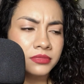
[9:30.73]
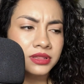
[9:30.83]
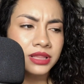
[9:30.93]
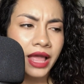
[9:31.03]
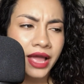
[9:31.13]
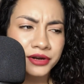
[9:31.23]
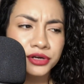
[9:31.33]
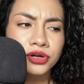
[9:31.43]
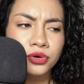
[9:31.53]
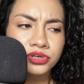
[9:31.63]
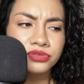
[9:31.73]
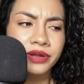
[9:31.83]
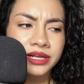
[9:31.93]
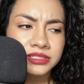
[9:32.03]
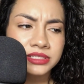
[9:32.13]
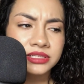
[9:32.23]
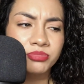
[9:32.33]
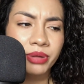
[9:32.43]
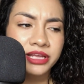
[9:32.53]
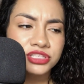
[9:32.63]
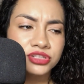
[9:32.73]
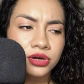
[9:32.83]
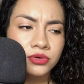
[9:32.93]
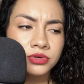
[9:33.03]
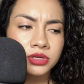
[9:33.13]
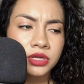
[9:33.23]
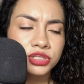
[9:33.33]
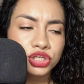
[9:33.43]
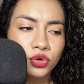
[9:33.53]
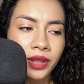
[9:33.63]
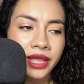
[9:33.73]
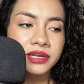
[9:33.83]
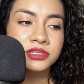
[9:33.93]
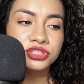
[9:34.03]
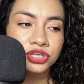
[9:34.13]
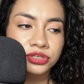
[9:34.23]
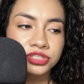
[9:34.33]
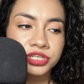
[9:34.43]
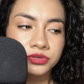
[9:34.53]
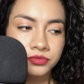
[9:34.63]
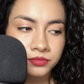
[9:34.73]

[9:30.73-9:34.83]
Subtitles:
latter co-directed by Joanne Churchill.